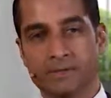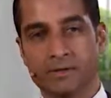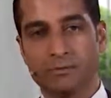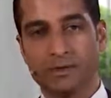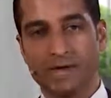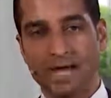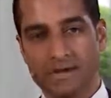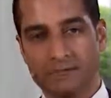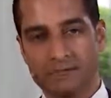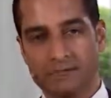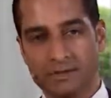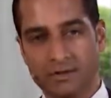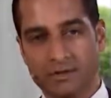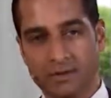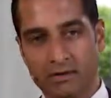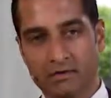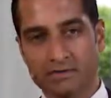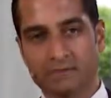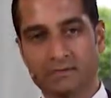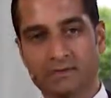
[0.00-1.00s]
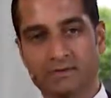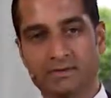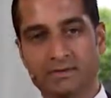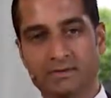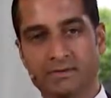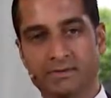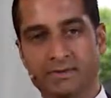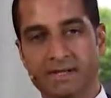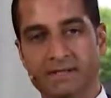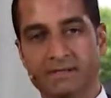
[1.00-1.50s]
We have to call this
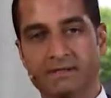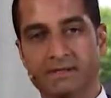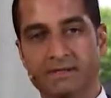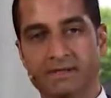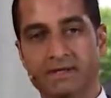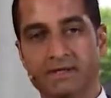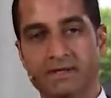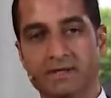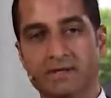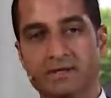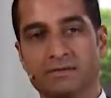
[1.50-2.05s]
dysplasia.